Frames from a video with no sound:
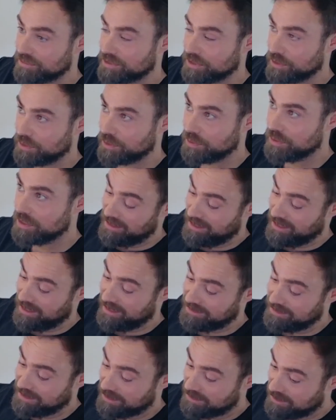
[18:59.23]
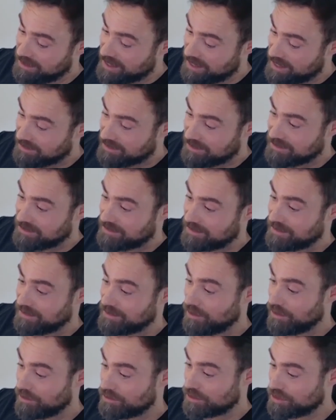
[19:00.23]
So it did that, and
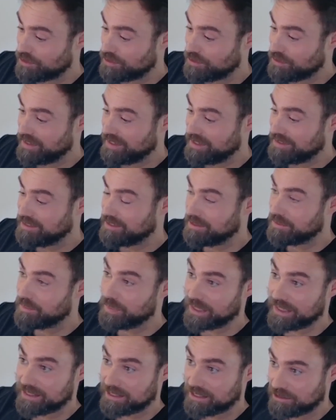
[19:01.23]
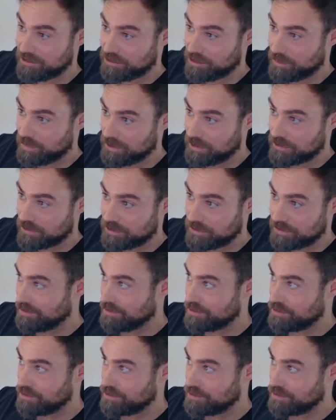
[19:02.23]
also it didn't place a stop loss.